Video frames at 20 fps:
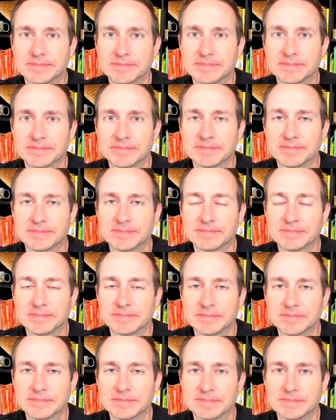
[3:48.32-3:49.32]

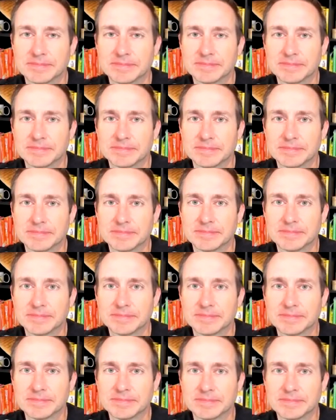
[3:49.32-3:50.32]

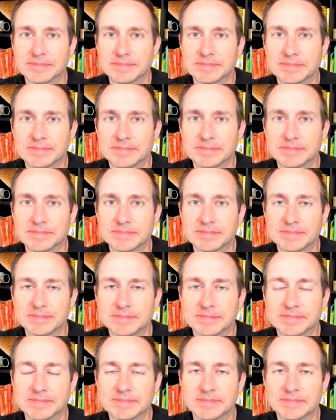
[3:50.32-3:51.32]

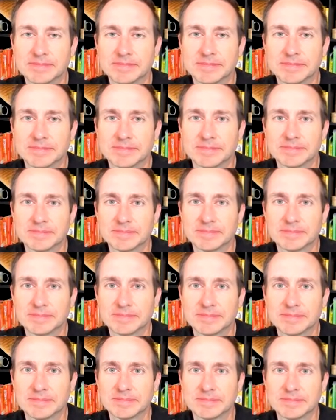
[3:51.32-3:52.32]

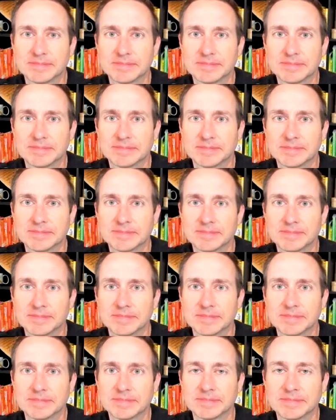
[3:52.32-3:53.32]

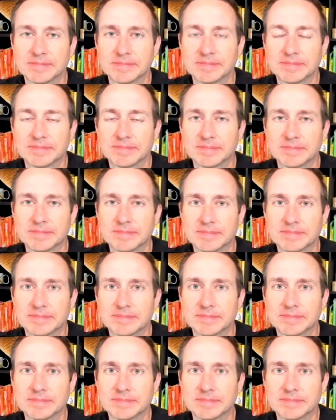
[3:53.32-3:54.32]

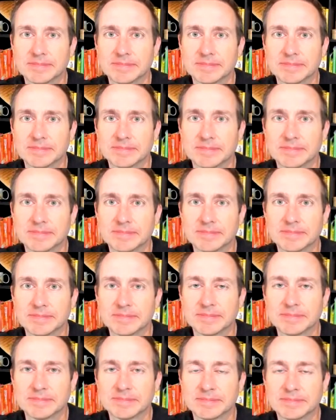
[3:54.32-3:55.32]

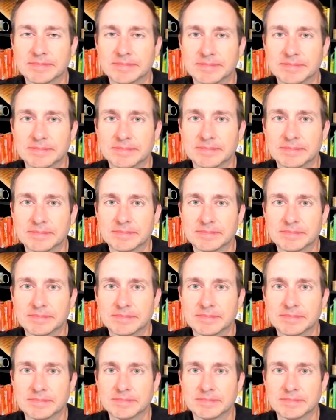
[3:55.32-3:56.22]
(not speaking)